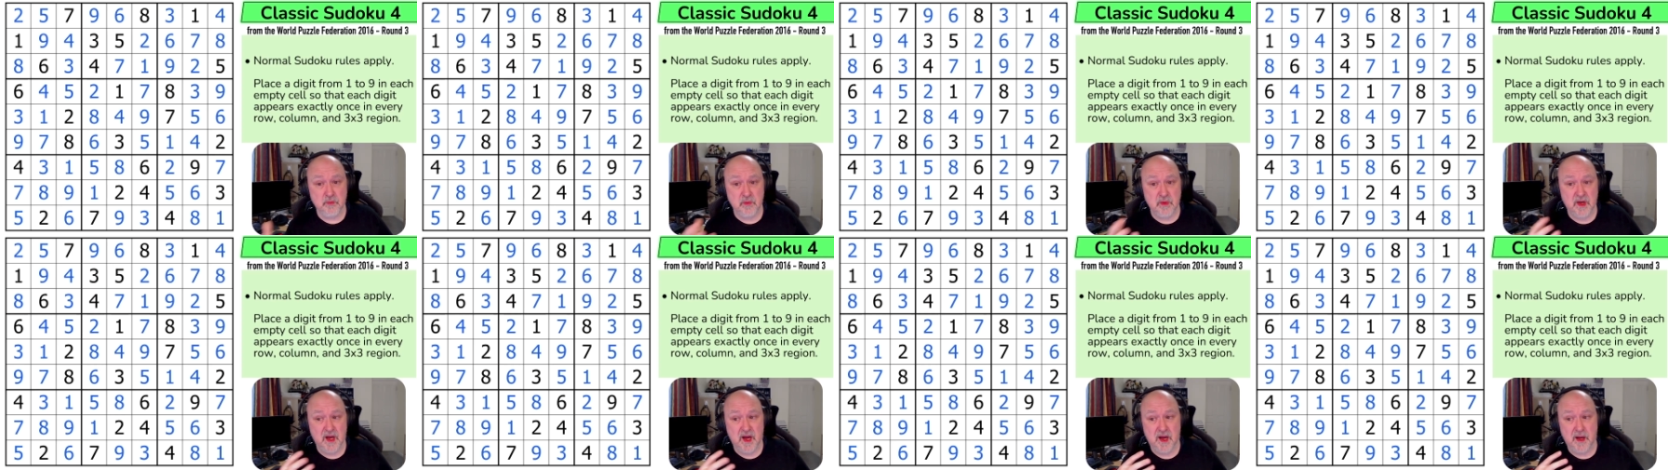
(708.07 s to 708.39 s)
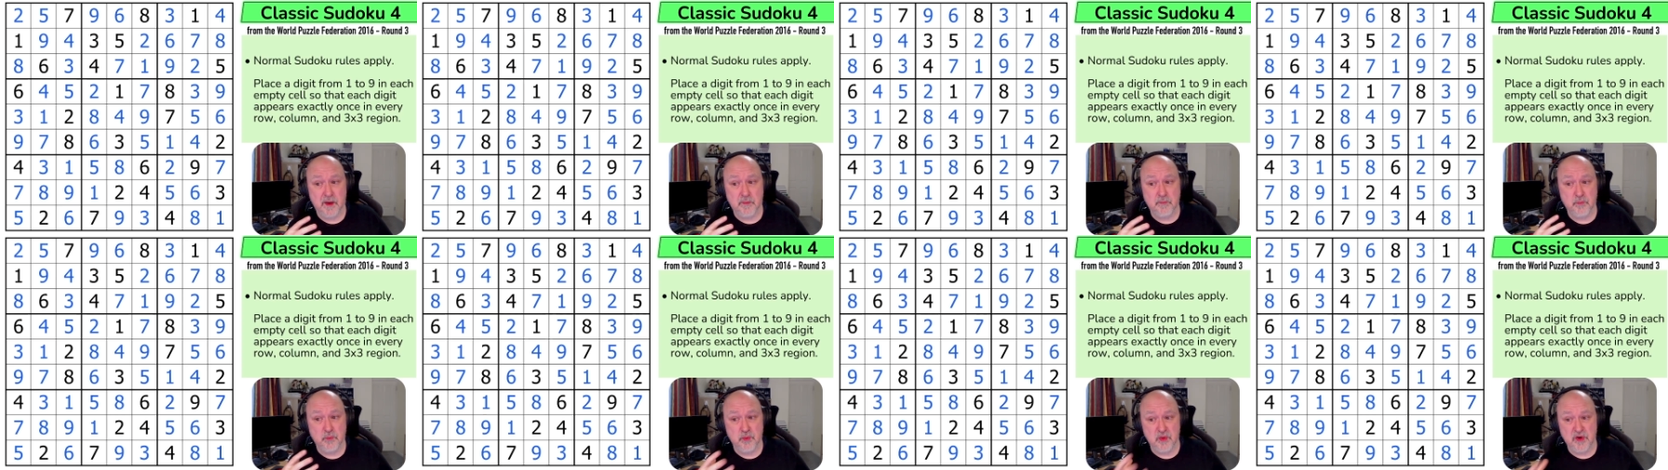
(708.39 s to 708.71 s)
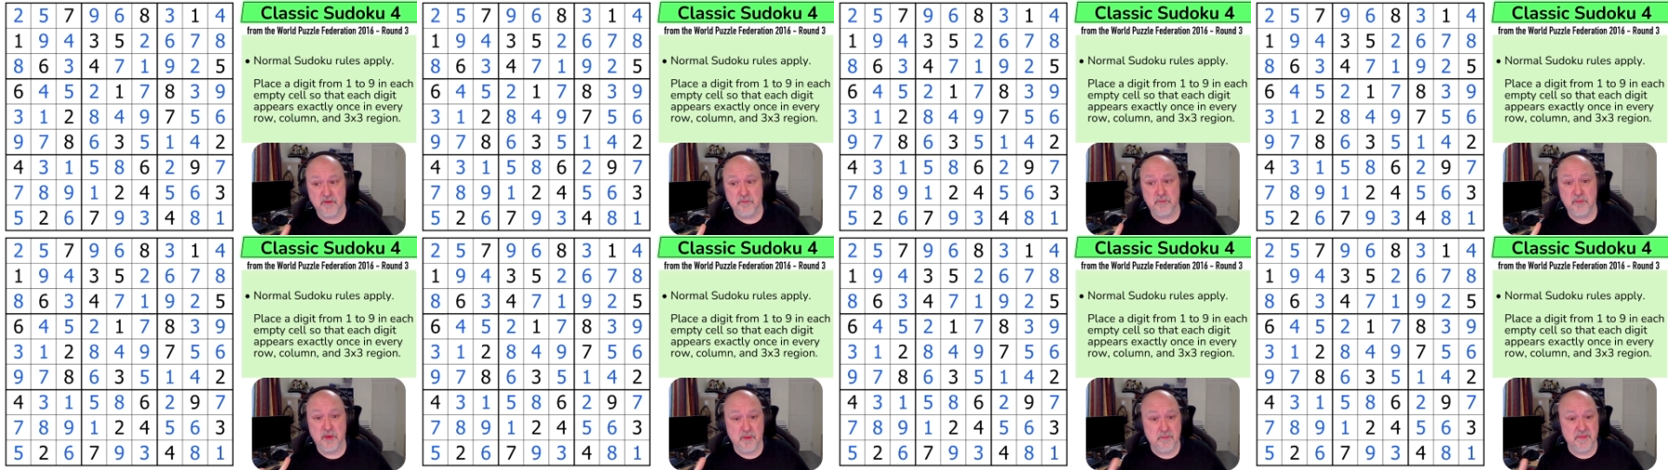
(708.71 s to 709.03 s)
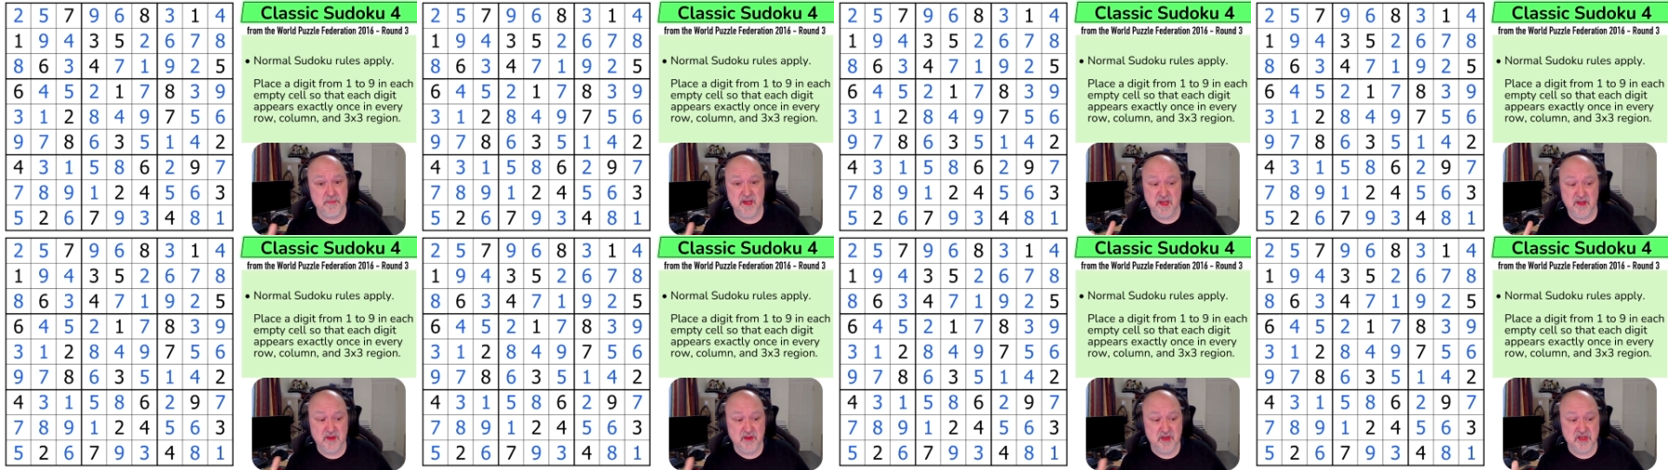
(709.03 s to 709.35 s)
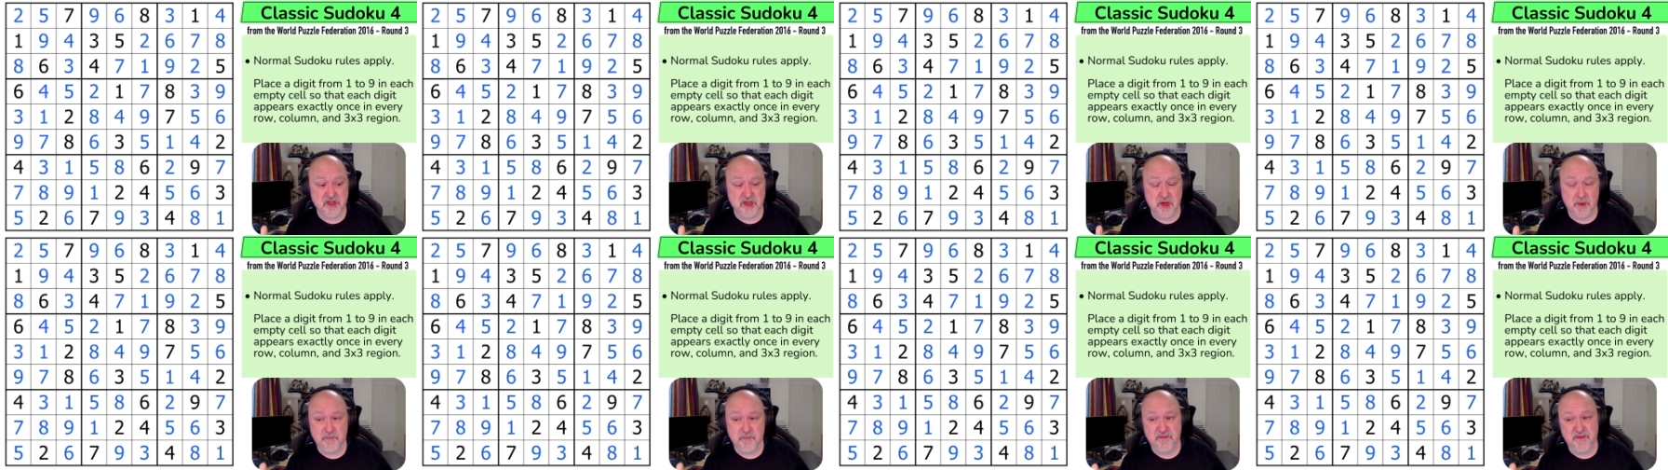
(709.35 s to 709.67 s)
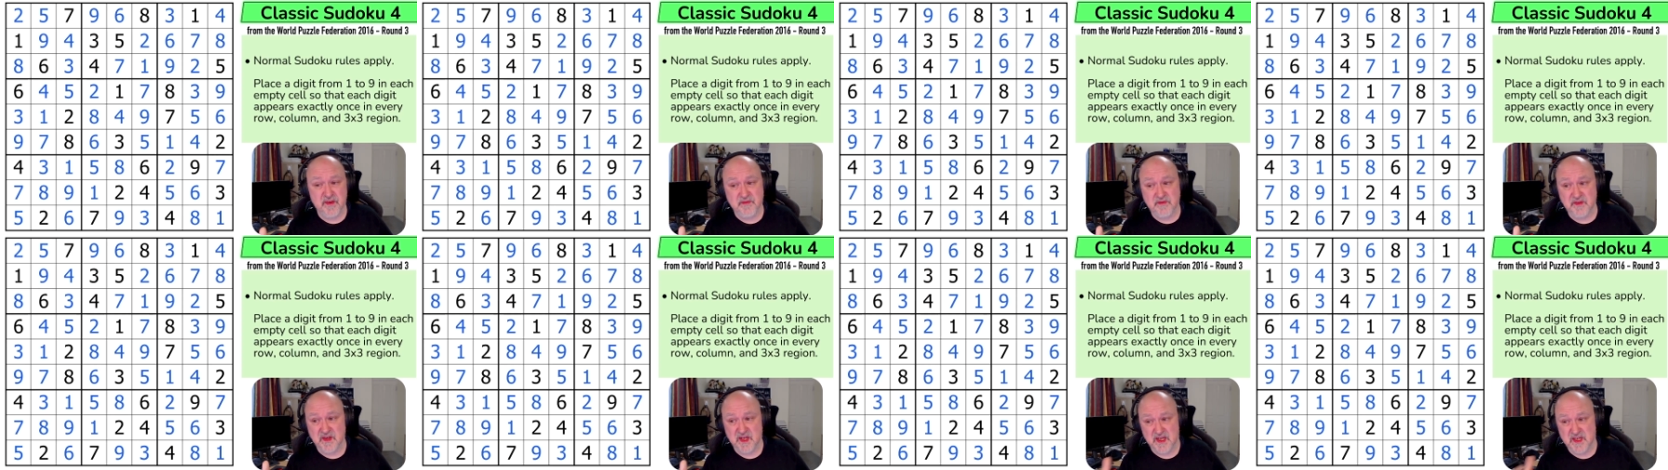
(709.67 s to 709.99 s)
um, would have put me in the top
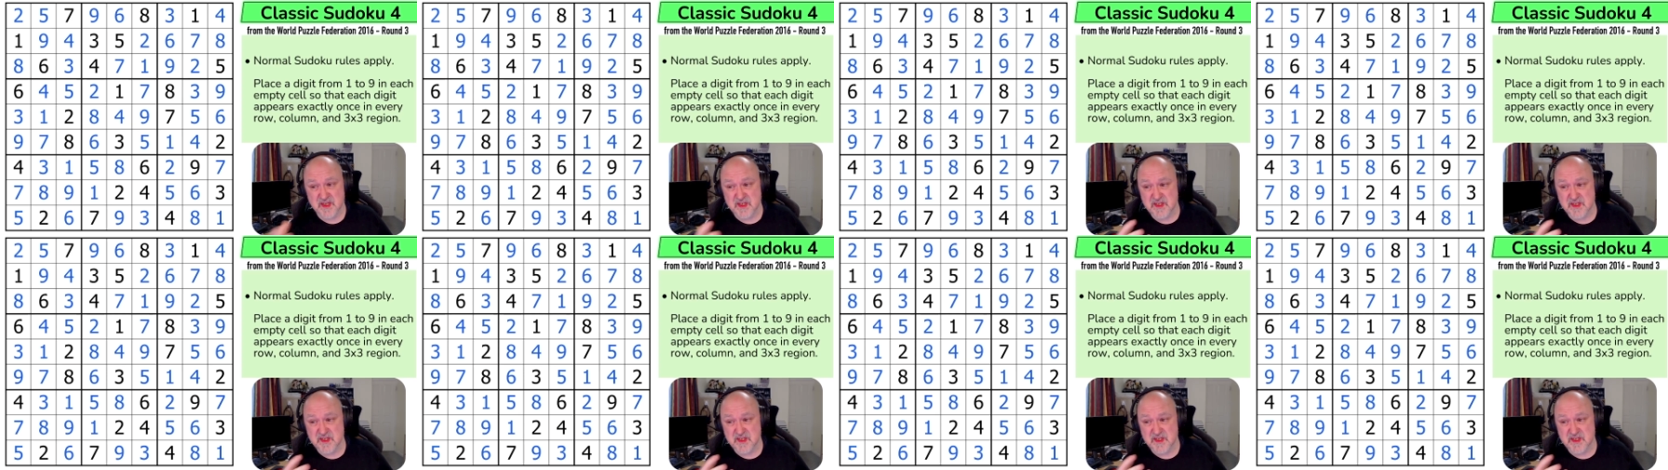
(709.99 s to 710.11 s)
50.